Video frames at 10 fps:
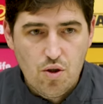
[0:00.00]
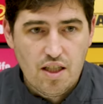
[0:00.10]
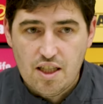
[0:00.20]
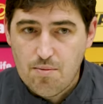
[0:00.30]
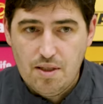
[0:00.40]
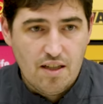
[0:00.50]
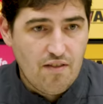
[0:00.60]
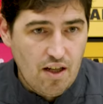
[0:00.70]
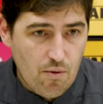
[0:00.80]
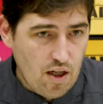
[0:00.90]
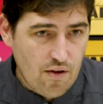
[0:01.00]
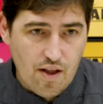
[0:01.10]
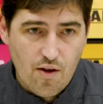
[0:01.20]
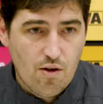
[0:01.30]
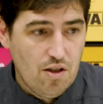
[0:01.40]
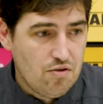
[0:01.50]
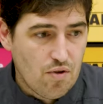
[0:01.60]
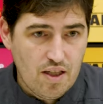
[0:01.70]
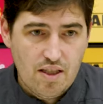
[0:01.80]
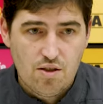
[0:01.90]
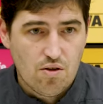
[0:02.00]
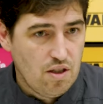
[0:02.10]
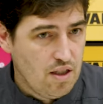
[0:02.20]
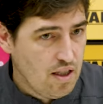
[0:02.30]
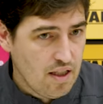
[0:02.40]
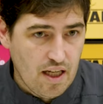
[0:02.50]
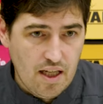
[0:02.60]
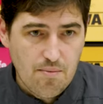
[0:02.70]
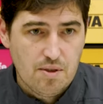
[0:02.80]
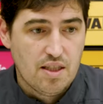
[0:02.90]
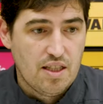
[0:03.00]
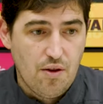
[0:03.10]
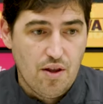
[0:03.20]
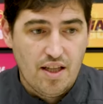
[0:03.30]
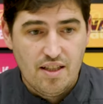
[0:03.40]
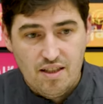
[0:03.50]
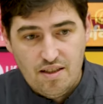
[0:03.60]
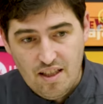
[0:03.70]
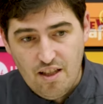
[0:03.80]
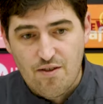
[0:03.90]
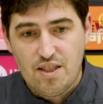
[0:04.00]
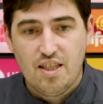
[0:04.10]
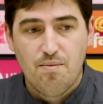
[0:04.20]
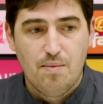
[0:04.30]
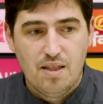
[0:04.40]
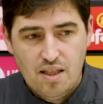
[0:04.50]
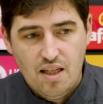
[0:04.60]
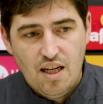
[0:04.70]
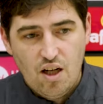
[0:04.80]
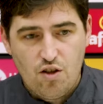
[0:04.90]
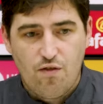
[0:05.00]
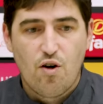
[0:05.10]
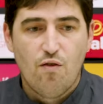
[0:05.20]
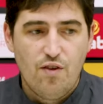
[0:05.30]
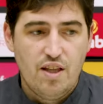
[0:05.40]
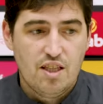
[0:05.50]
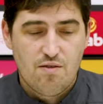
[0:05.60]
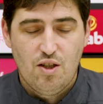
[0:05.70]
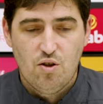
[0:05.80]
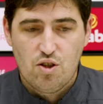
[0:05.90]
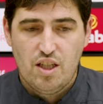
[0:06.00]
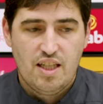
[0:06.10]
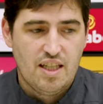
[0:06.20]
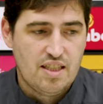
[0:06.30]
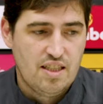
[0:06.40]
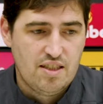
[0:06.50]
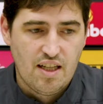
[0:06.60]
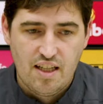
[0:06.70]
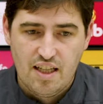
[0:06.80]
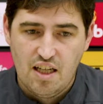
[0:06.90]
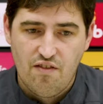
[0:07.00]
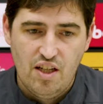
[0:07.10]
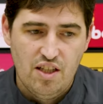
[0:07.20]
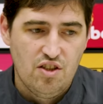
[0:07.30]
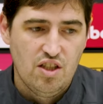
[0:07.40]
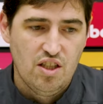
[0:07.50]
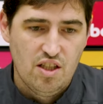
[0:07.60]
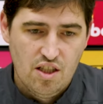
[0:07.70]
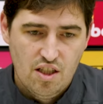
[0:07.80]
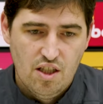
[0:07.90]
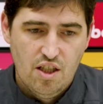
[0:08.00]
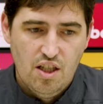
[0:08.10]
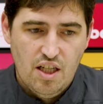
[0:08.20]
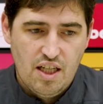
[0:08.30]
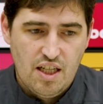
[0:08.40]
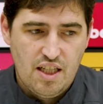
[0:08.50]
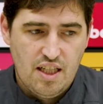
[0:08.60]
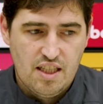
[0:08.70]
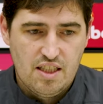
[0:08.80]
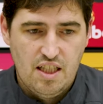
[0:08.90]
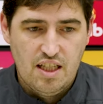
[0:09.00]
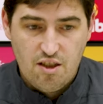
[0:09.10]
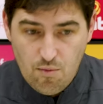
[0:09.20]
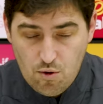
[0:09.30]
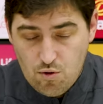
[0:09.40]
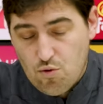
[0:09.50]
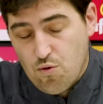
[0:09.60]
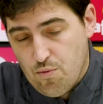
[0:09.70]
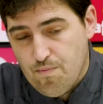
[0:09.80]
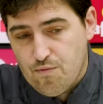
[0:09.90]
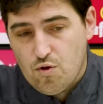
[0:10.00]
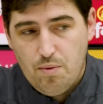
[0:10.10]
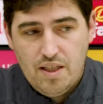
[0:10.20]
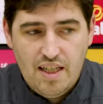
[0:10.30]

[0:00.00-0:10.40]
He has been available, I think, all the trainings, all the games, and I think it gives him a lot of confidence because he has the technical ability and he has the attributes to, to be